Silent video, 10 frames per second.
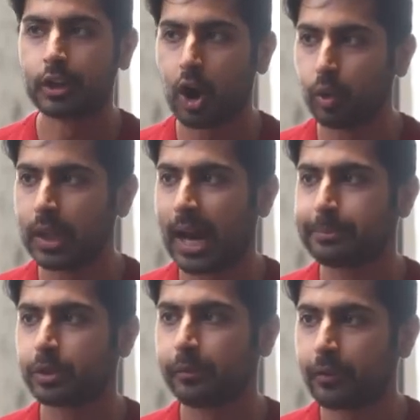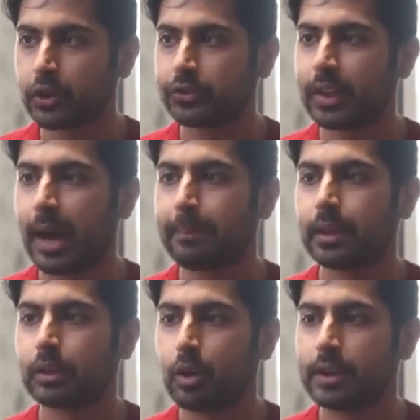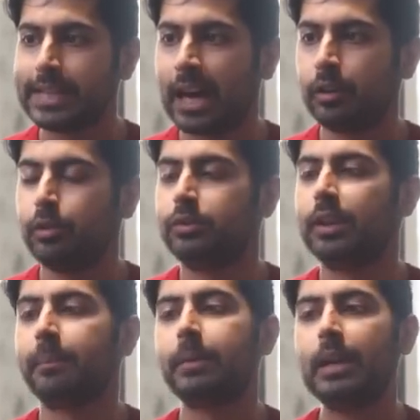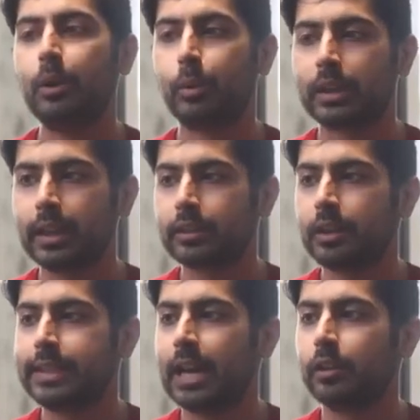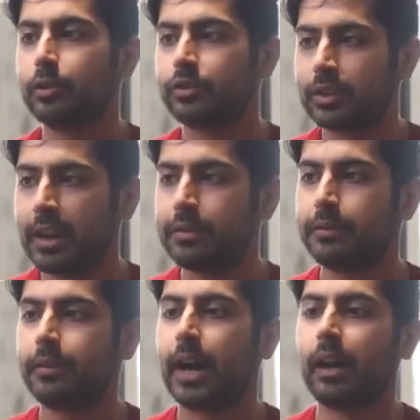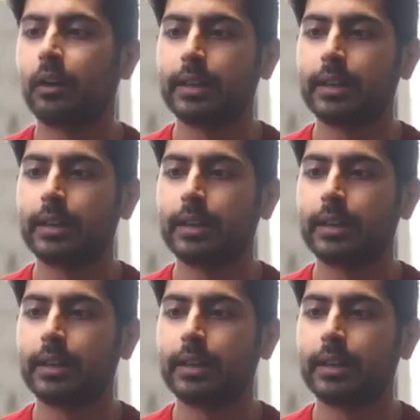Colab. So first step, go to download zip. We clicked on download, save the file.